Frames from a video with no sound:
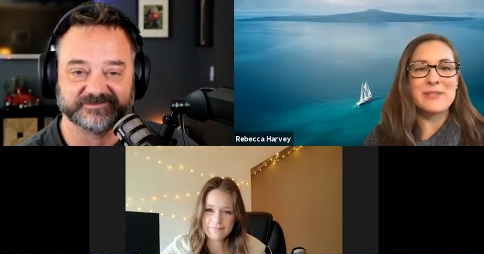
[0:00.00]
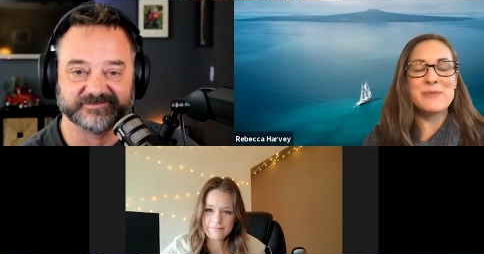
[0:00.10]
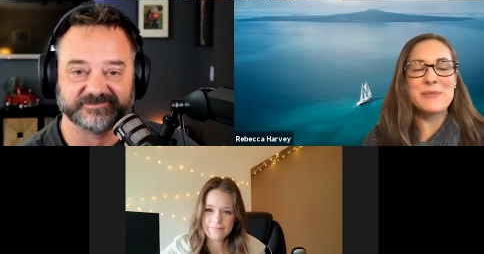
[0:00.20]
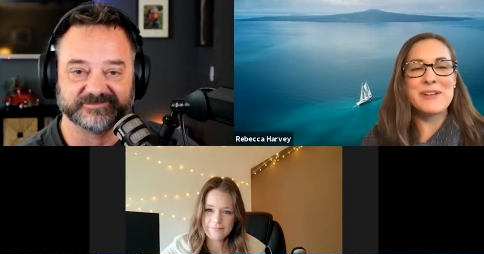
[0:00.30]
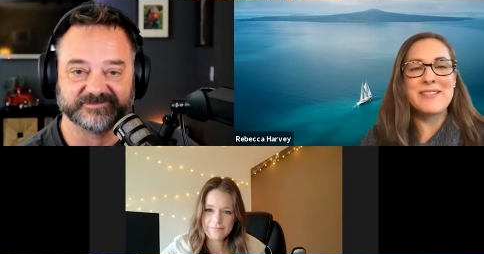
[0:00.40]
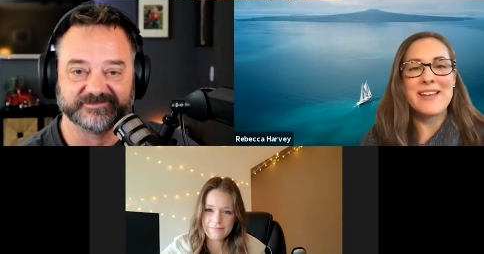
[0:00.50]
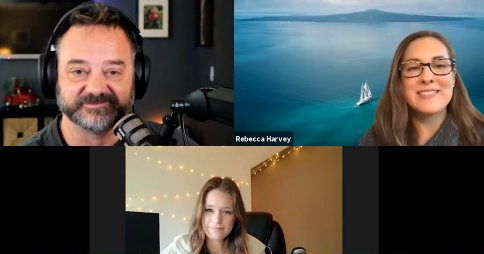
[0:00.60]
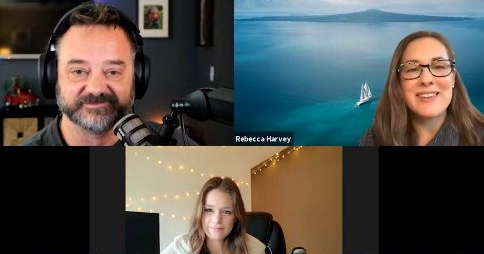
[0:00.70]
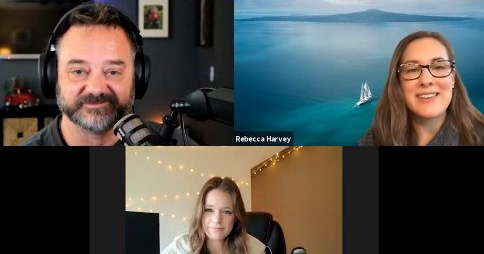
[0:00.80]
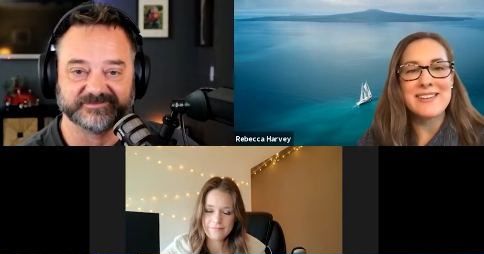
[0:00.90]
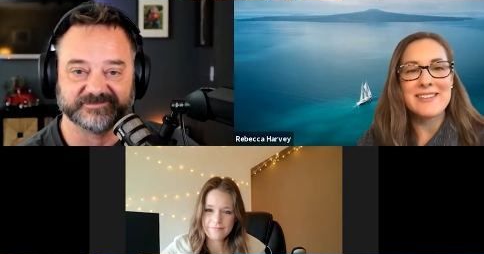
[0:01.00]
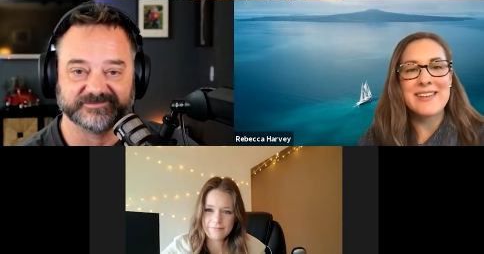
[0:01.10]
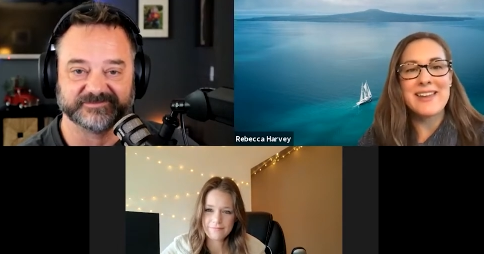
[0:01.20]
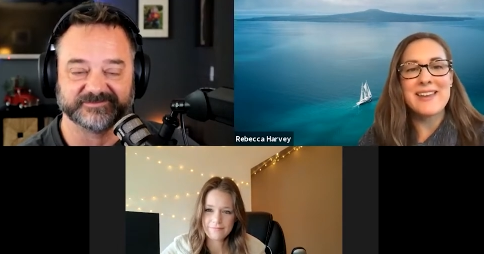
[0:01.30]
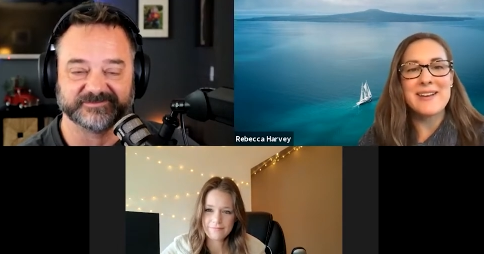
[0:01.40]
Speaker 1: didn't realize that
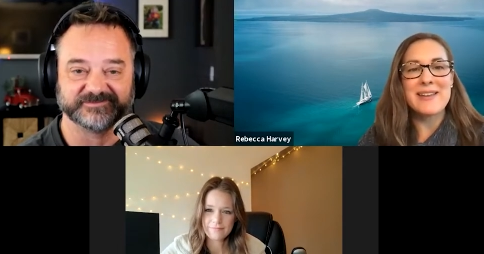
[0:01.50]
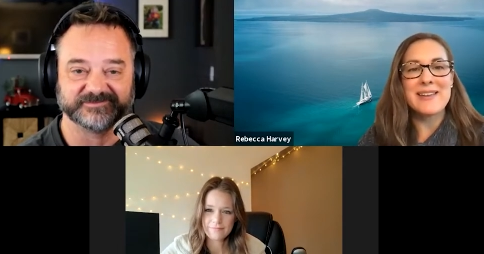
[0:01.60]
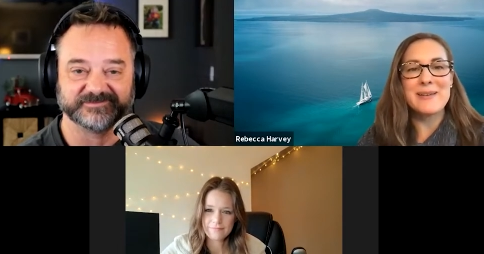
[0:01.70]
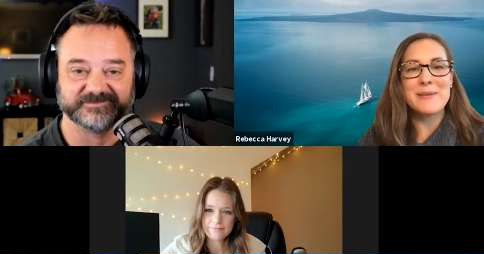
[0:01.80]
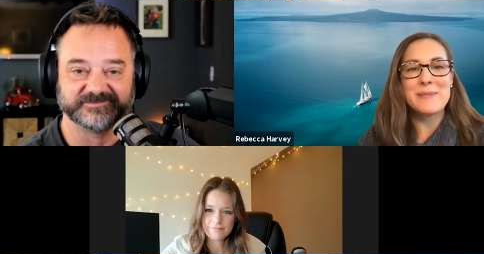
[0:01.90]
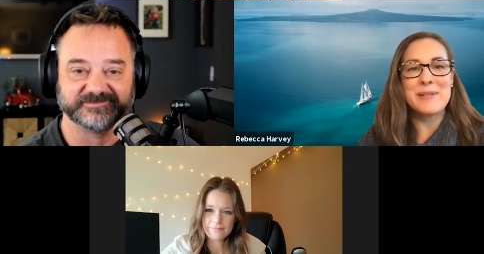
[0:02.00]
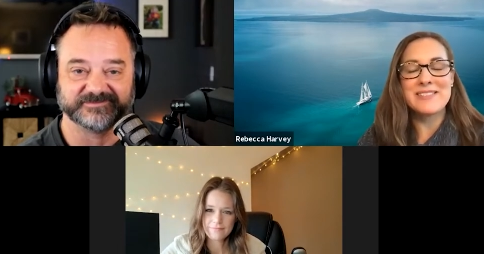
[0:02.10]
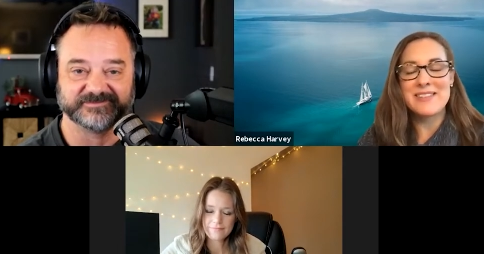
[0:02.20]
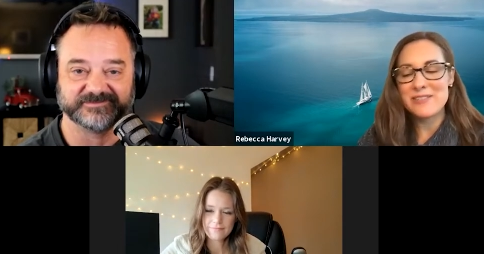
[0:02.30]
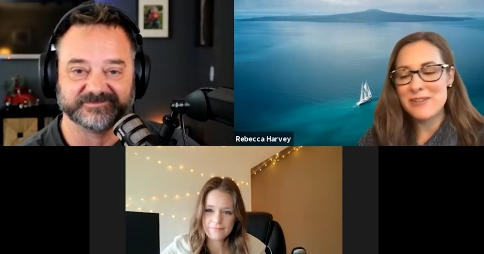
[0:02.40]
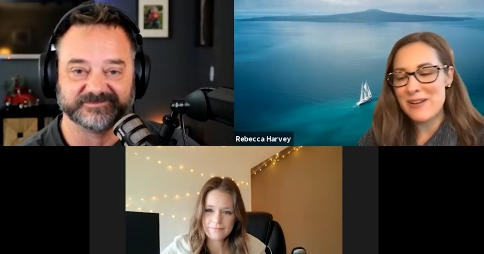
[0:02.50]
Diana had played such an